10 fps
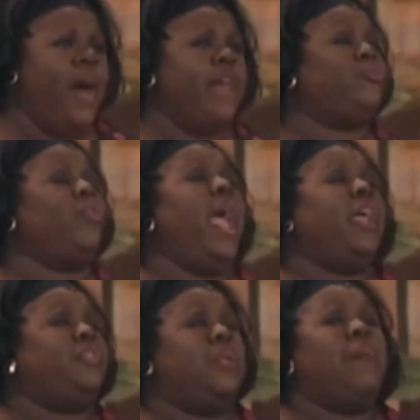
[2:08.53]
truly
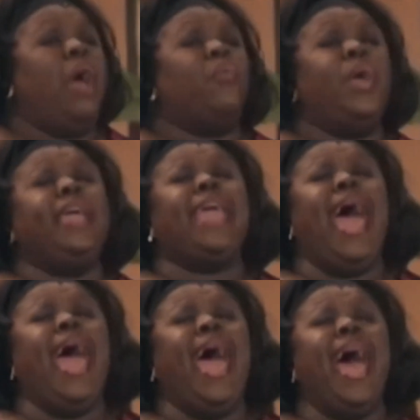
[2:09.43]
set Cassi apart